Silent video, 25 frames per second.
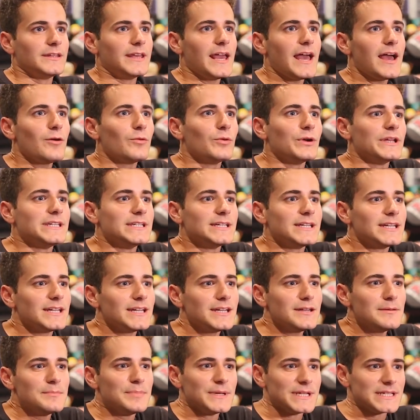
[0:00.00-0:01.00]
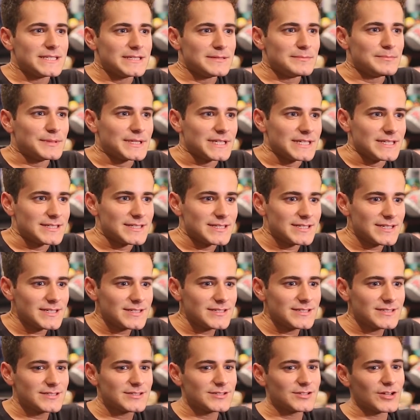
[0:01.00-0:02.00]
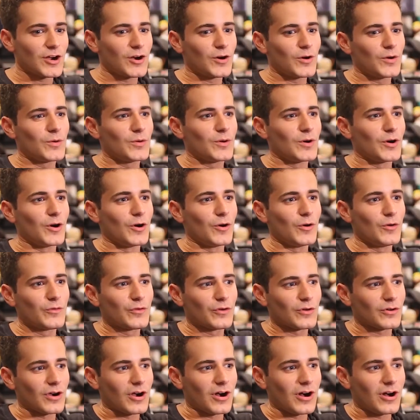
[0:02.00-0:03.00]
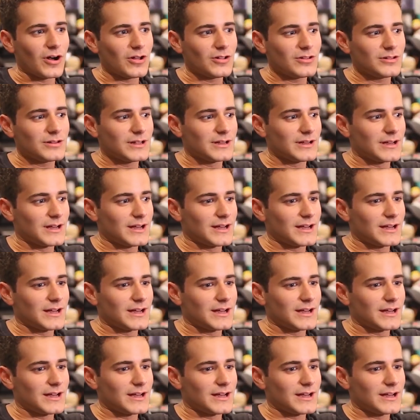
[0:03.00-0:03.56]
Yeah, we did it in bits and pieces. So overall,